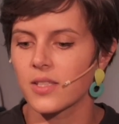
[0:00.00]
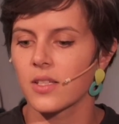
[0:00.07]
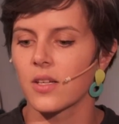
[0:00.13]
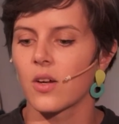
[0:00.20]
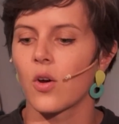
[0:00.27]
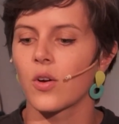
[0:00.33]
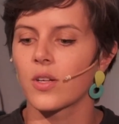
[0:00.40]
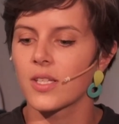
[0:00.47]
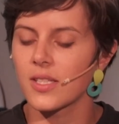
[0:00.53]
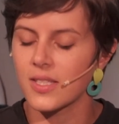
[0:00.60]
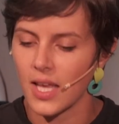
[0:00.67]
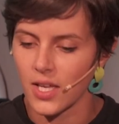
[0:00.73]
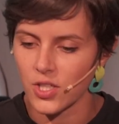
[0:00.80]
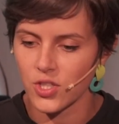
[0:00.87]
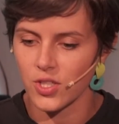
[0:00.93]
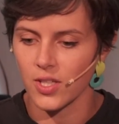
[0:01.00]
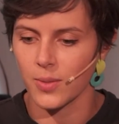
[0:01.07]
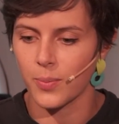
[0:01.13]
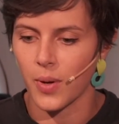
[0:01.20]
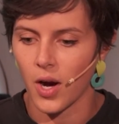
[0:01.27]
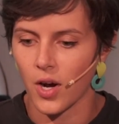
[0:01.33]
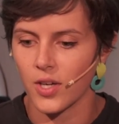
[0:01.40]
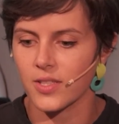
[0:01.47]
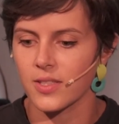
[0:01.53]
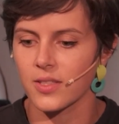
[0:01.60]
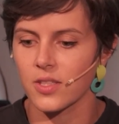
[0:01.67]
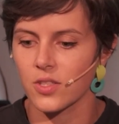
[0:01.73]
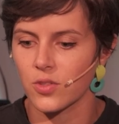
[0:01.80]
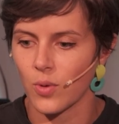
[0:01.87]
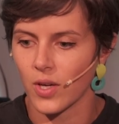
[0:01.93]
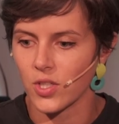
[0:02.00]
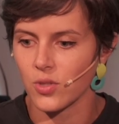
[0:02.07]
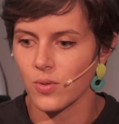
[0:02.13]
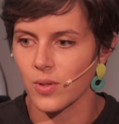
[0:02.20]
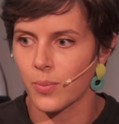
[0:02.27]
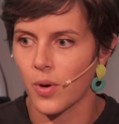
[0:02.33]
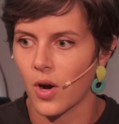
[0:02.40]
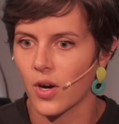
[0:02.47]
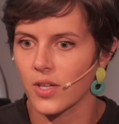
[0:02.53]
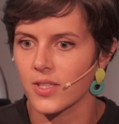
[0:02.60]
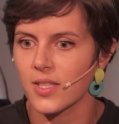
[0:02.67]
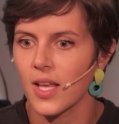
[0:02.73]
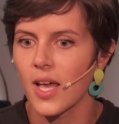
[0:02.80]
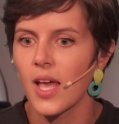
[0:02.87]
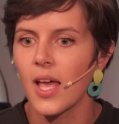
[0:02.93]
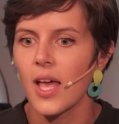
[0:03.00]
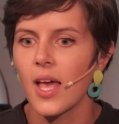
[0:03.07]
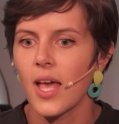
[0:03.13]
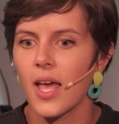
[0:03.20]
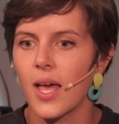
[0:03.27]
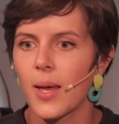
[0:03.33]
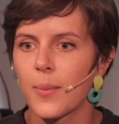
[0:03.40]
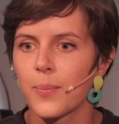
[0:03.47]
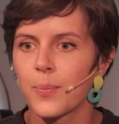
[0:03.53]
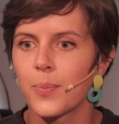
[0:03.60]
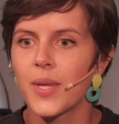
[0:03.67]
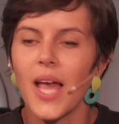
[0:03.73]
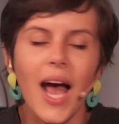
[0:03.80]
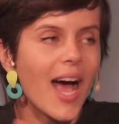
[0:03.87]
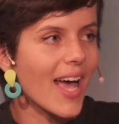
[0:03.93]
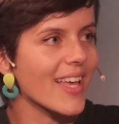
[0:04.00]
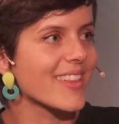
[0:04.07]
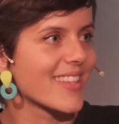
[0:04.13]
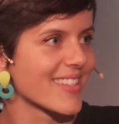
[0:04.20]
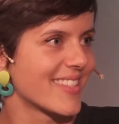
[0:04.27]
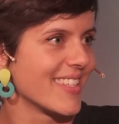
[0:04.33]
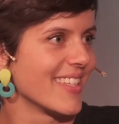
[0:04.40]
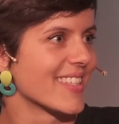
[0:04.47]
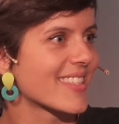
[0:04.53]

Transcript: the organizational parts and the structural parts behind the scene.